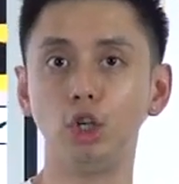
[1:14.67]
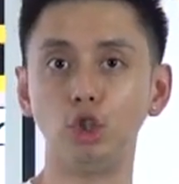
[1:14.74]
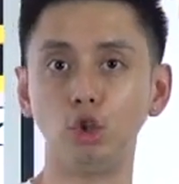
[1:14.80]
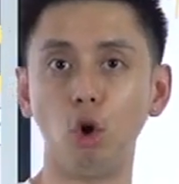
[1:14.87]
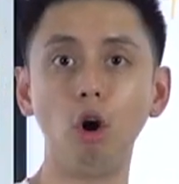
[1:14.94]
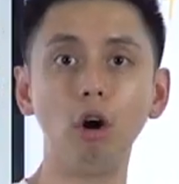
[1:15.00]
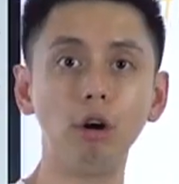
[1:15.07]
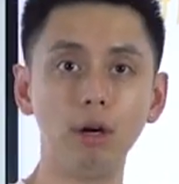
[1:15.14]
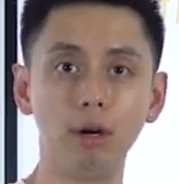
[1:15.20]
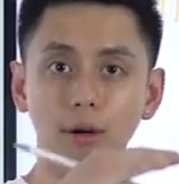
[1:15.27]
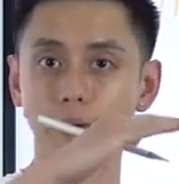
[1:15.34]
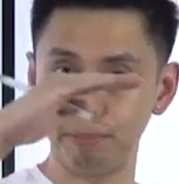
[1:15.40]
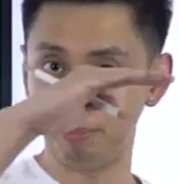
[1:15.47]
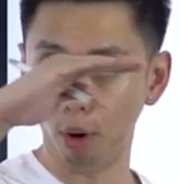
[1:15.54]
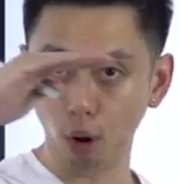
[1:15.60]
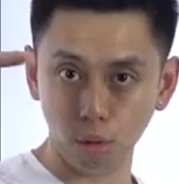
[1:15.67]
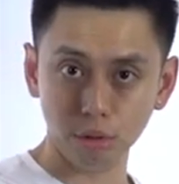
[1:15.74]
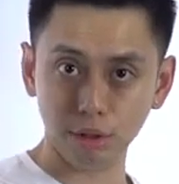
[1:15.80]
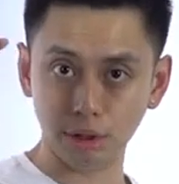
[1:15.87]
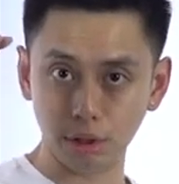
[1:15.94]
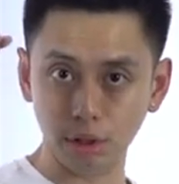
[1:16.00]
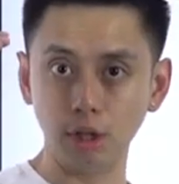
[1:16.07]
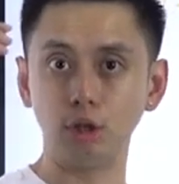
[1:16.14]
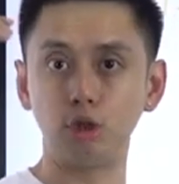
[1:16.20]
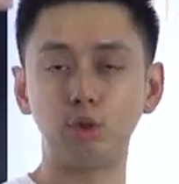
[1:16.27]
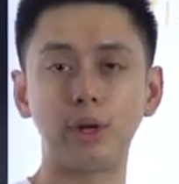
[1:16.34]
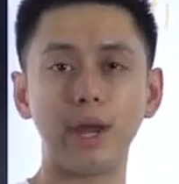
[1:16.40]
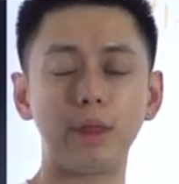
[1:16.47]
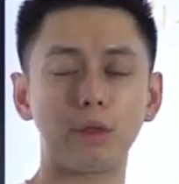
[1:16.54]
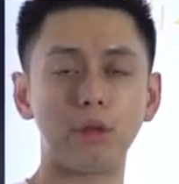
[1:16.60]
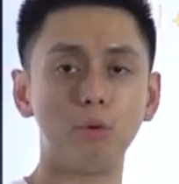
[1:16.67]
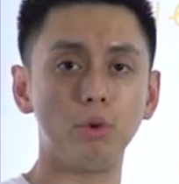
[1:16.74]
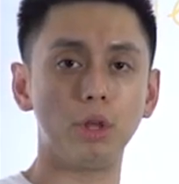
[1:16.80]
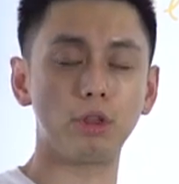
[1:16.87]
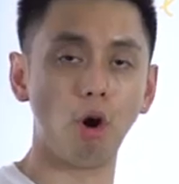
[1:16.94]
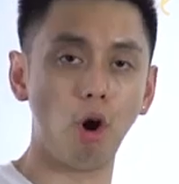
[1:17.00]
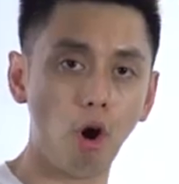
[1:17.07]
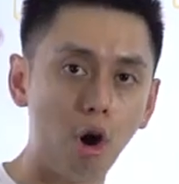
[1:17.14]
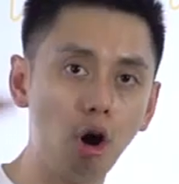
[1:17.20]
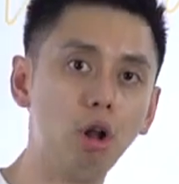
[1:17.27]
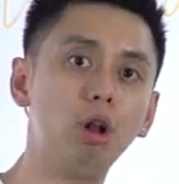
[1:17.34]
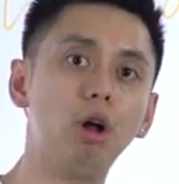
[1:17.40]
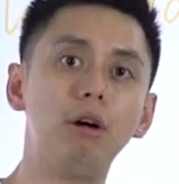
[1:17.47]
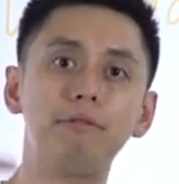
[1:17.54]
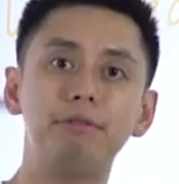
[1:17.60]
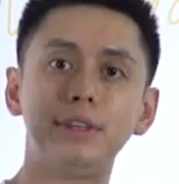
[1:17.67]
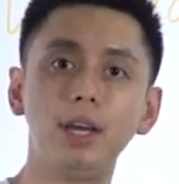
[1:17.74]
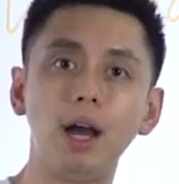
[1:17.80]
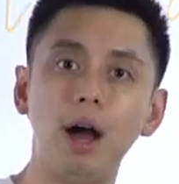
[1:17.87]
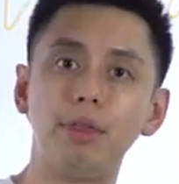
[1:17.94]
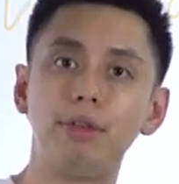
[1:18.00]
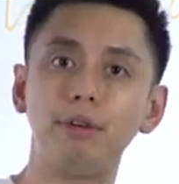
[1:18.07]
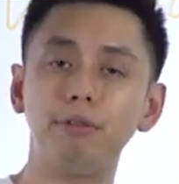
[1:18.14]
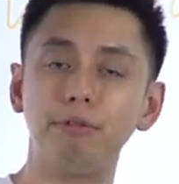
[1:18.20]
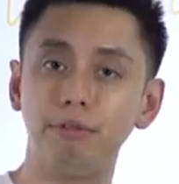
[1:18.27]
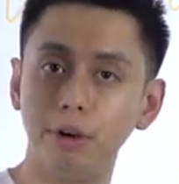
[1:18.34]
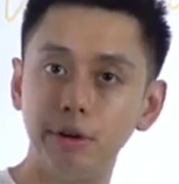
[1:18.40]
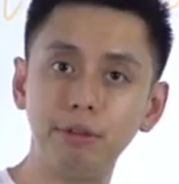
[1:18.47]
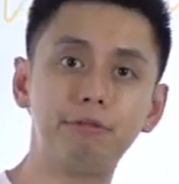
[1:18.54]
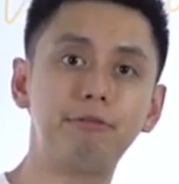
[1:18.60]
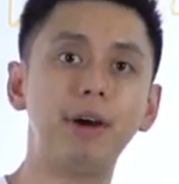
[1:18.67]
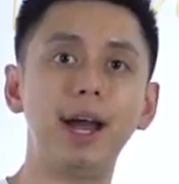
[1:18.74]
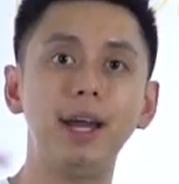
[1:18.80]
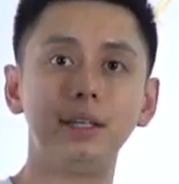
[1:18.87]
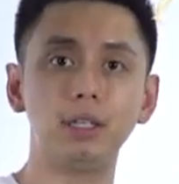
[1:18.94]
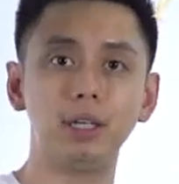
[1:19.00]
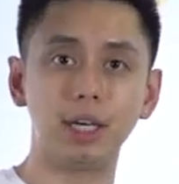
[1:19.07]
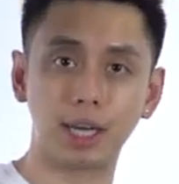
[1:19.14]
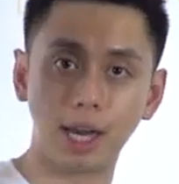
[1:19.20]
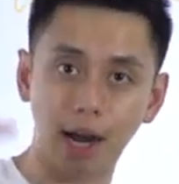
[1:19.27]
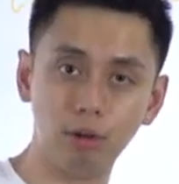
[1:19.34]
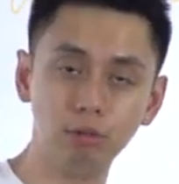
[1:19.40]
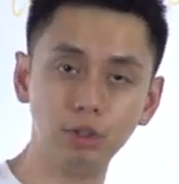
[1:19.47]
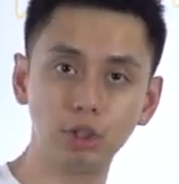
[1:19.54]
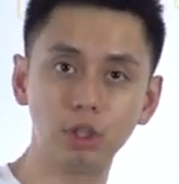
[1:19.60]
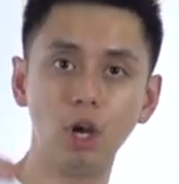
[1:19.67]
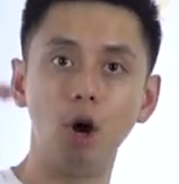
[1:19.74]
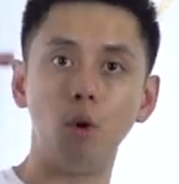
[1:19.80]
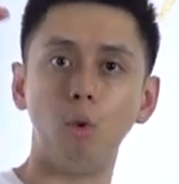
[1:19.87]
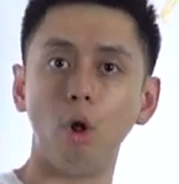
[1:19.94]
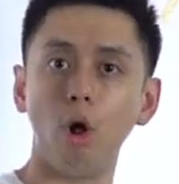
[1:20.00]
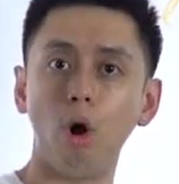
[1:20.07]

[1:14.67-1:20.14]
your post together with all of the other verified accounts will